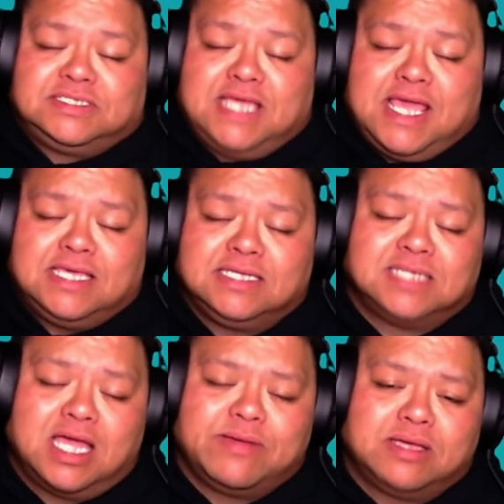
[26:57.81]
taking
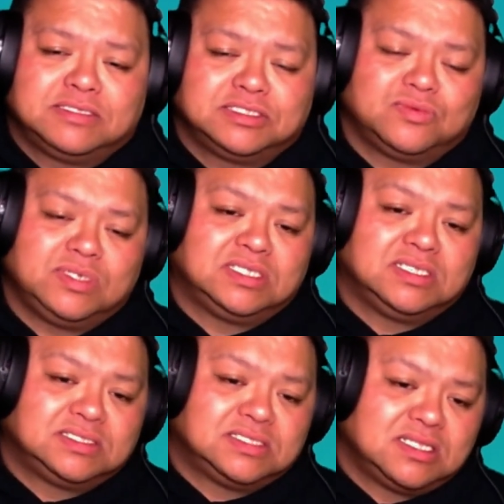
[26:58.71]
time out this week to
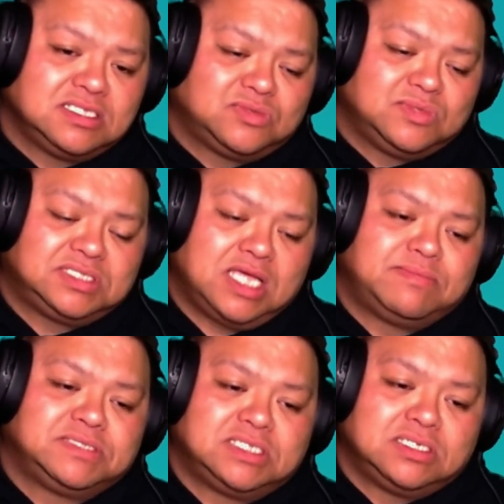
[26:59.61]
listen to this week's
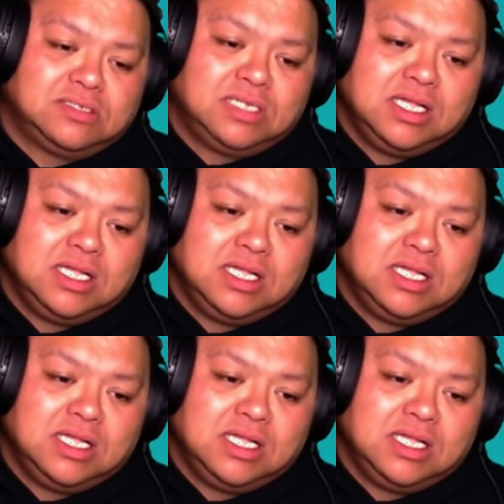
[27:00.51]
episode.